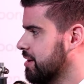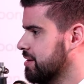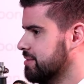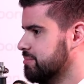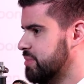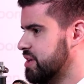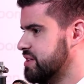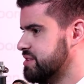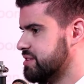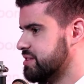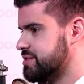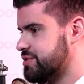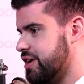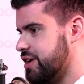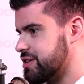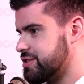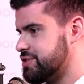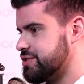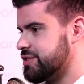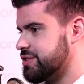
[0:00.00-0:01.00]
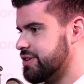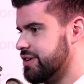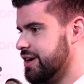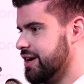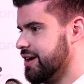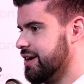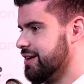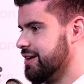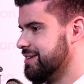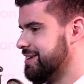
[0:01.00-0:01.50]
Basic structure,
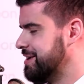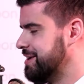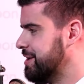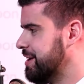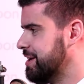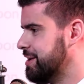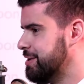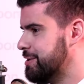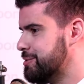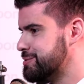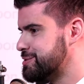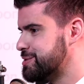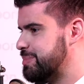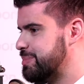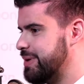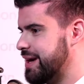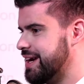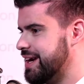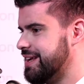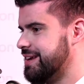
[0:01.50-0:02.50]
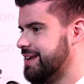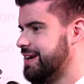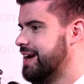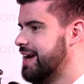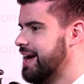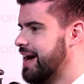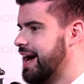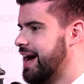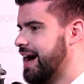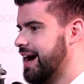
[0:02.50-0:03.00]
and he knows the pain
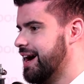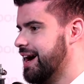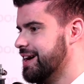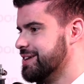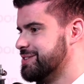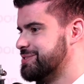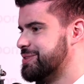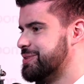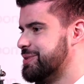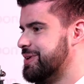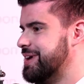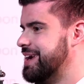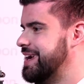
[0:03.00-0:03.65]
through